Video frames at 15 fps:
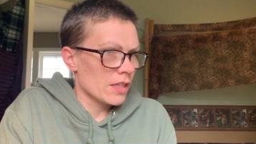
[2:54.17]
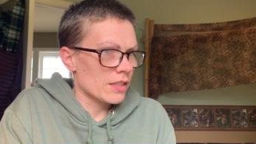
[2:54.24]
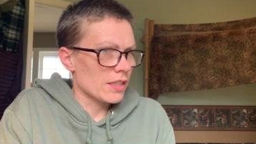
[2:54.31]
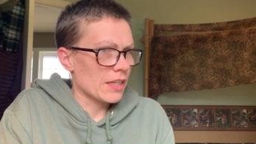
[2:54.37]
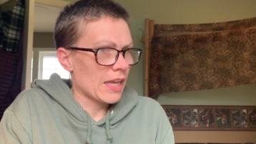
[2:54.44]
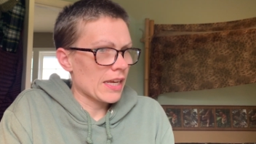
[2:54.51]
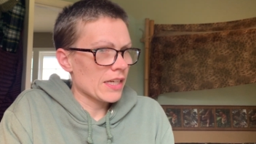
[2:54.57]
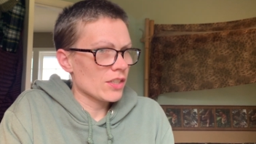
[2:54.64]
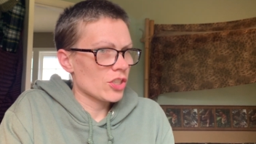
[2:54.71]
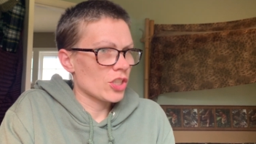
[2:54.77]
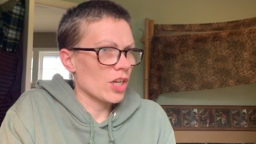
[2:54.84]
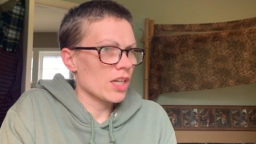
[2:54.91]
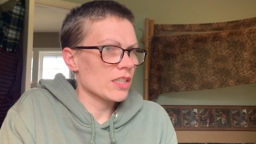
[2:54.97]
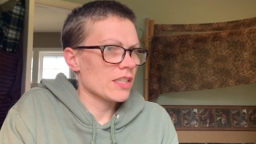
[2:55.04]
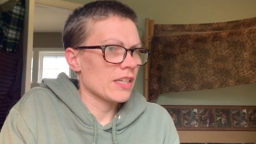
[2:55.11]
Today,
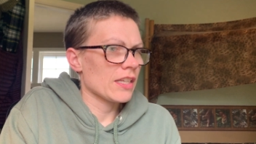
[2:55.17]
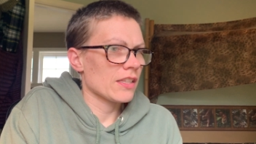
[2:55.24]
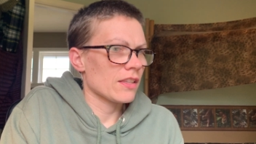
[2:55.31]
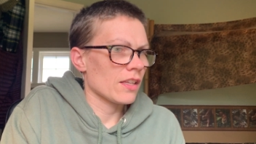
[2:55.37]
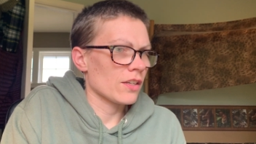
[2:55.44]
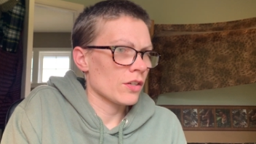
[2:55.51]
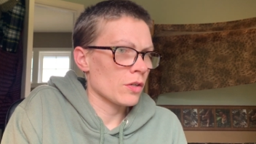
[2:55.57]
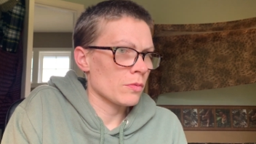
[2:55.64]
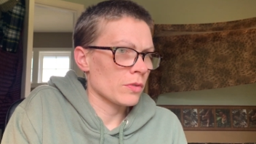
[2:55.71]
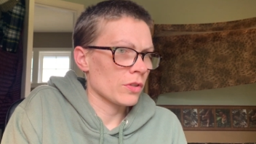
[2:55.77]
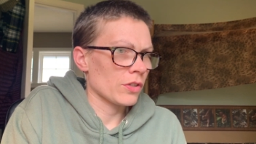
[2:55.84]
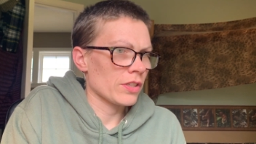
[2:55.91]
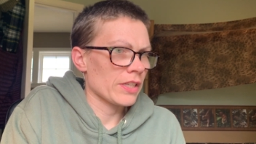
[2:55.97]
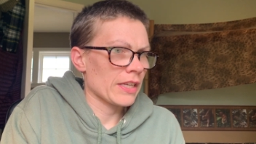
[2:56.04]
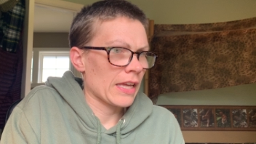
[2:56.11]
Shotzi and Thunder were
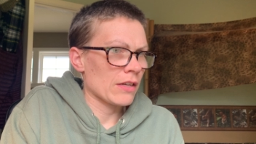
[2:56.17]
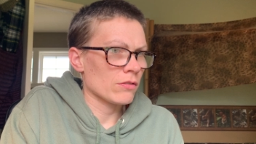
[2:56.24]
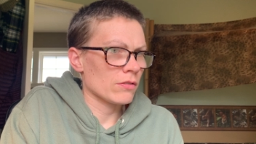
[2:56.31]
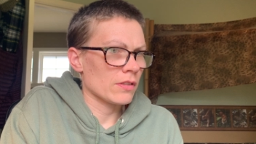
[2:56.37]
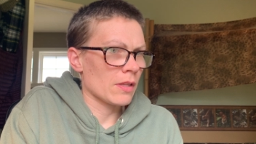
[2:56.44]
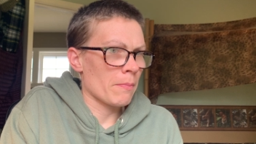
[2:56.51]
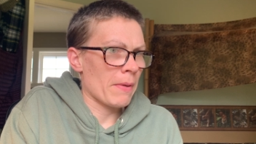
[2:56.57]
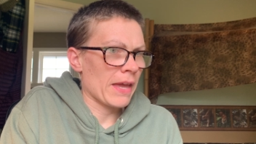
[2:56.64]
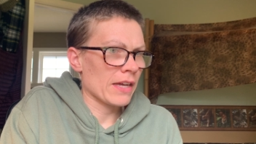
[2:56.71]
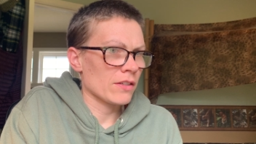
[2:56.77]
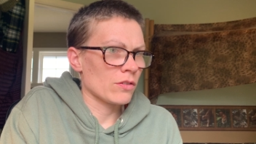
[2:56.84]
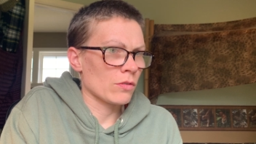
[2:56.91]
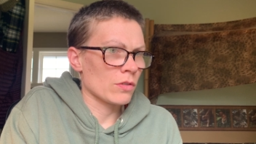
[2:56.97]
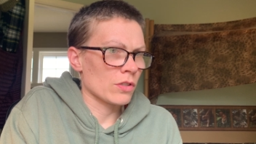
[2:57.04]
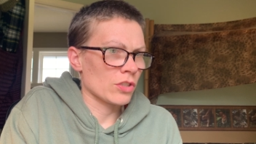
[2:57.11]
looking out the
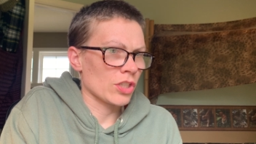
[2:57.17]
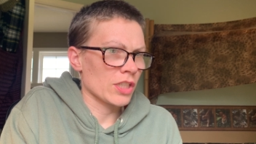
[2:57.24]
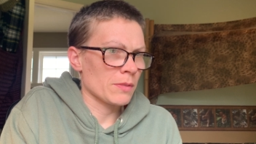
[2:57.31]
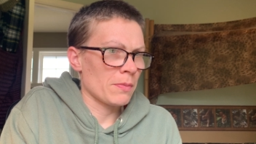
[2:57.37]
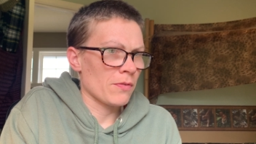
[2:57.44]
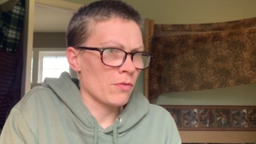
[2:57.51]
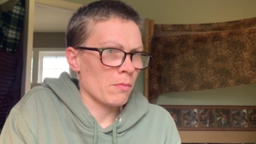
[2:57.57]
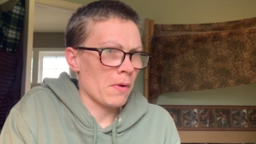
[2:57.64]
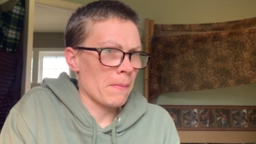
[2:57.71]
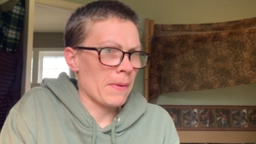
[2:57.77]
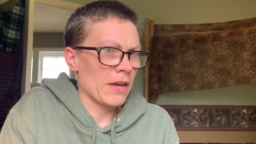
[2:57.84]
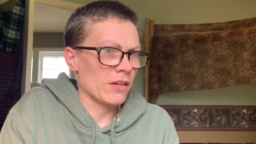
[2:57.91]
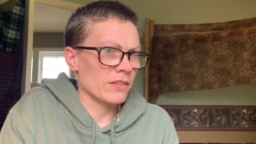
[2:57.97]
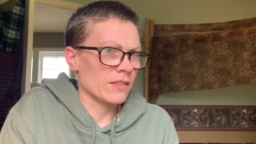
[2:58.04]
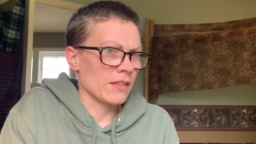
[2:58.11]
back door just before my
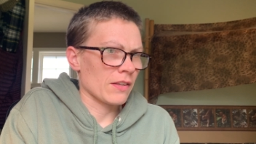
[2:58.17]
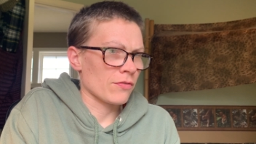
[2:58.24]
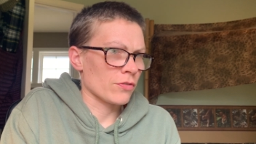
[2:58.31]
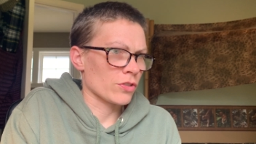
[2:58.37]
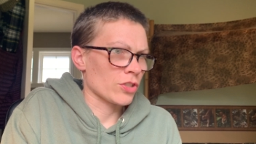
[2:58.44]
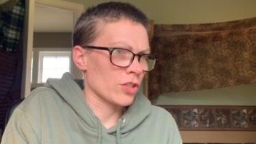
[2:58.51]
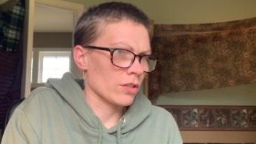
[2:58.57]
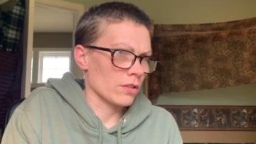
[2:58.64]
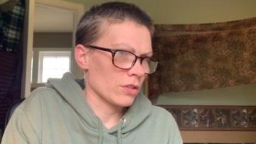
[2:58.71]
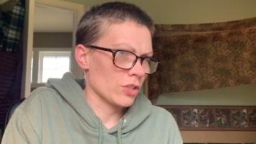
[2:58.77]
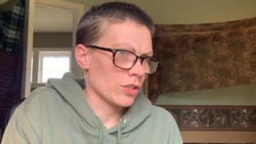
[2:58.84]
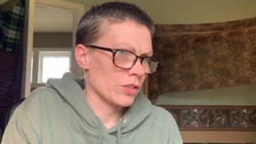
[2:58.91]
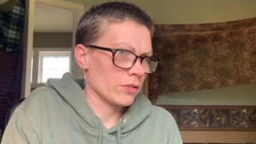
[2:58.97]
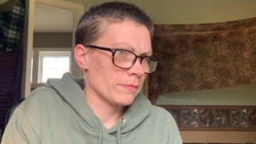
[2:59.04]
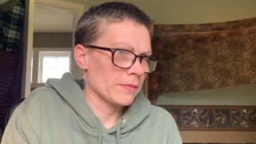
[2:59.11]
parents left for
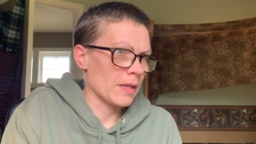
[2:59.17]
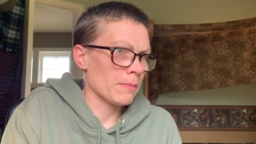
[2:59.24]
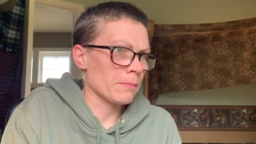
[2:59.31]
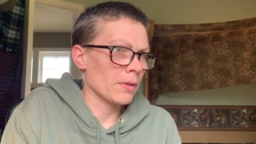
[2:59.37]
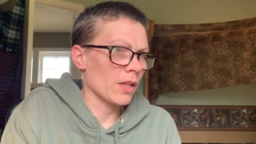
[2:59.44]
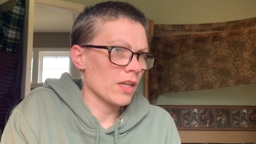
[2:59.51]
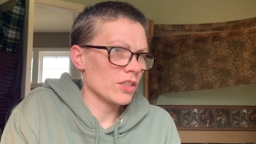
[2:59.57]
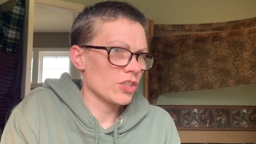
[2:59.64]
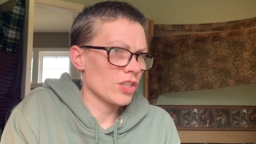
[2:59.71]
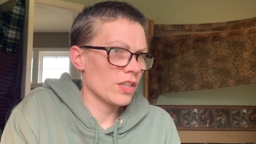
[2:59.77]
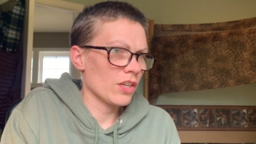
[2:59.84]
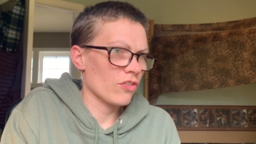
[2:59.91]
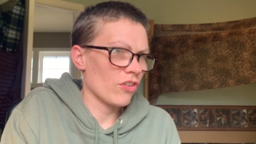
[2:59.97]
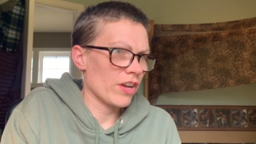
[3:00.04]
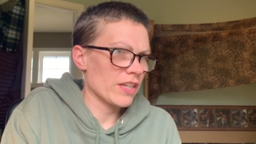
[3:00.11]
church, and Blotchy
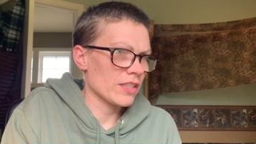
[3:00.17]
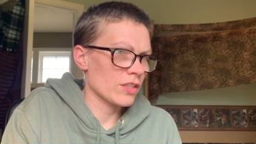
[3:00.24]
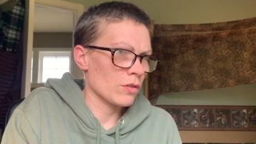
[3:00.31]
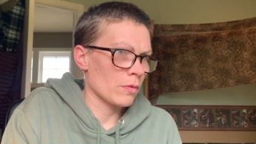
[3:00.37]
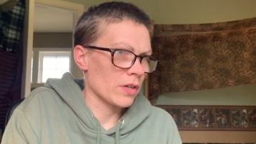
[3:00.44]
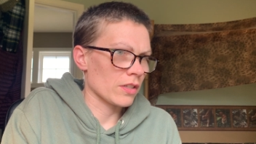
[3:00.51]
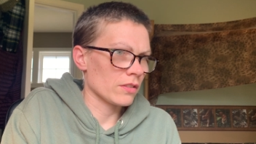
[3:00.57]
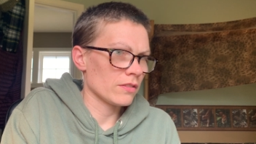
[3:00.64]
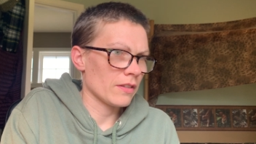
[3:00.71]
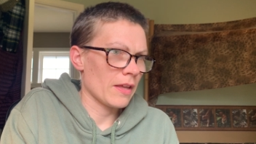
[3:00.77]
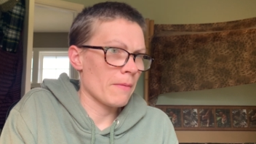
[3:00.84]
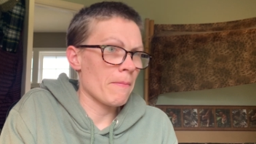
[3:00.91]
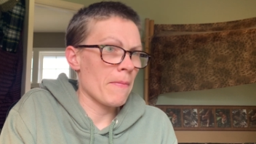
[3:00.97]
the gray squirrel, a